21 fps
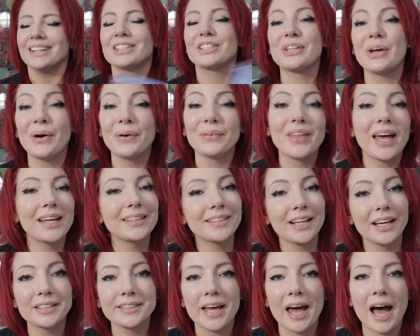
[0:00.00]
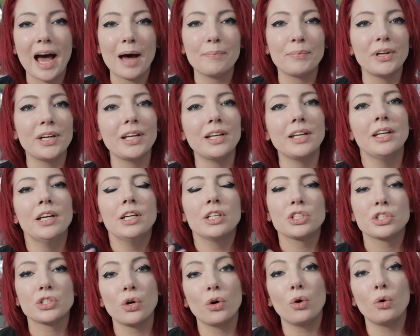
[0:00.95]
So that does happen.
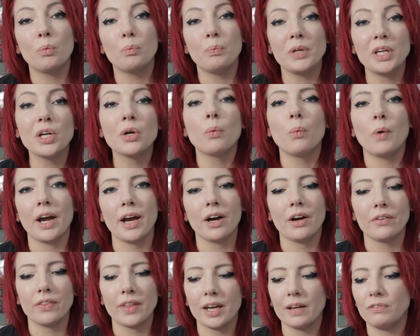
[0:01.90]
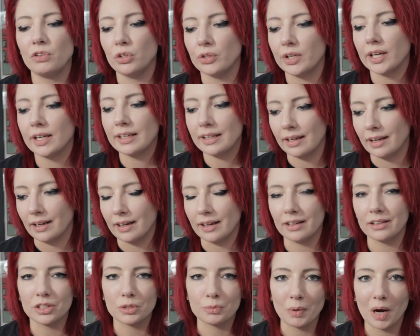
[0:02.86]
So be aware that if you get a
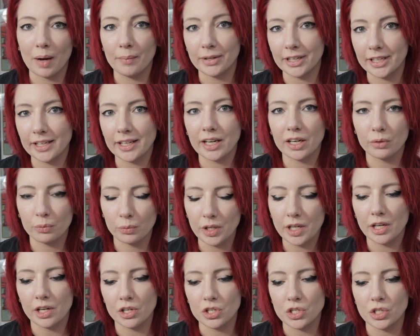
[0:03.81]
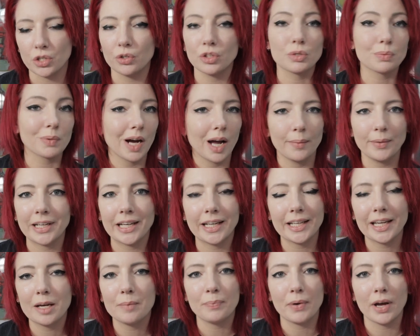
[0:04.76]
kit, it's probably gonna get a reissue. It's probably
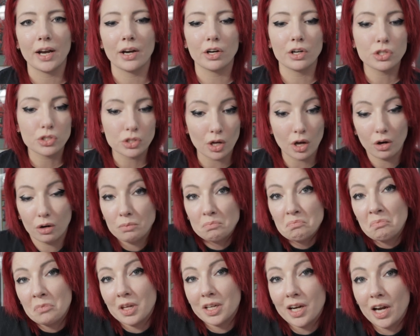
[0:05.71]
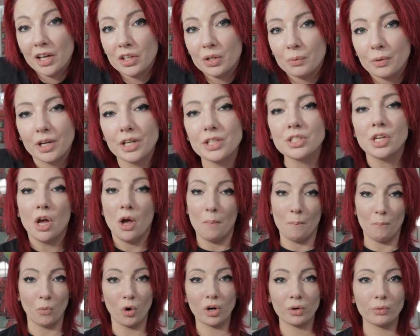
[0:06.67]
gonna get better. So in other words,
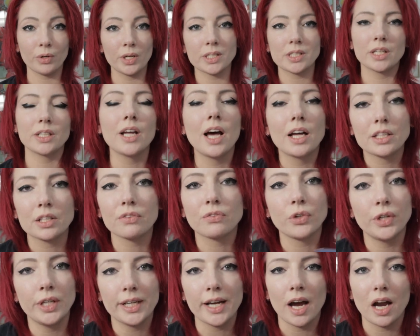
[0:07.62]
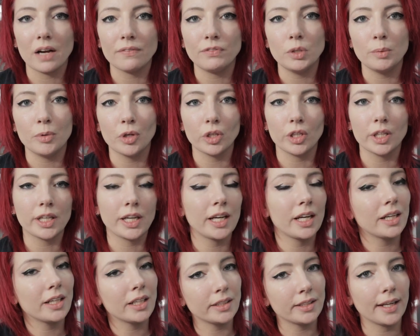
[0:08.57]
more reason not to freak out if you build a
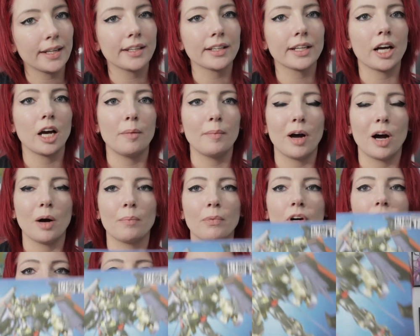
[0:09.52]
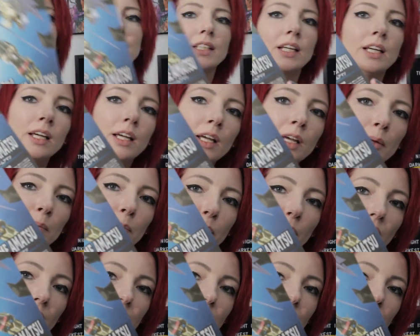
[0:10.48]
kit and it doesn't come out perfect.
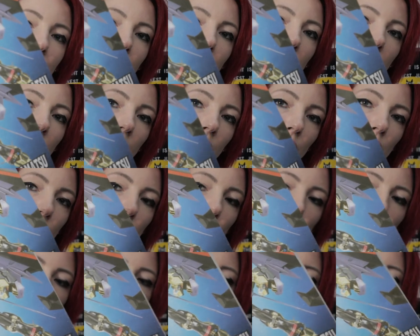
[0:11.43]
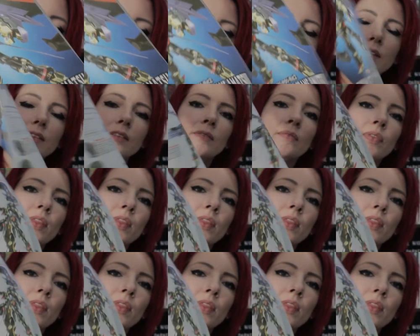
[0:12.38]
But here's your booklet.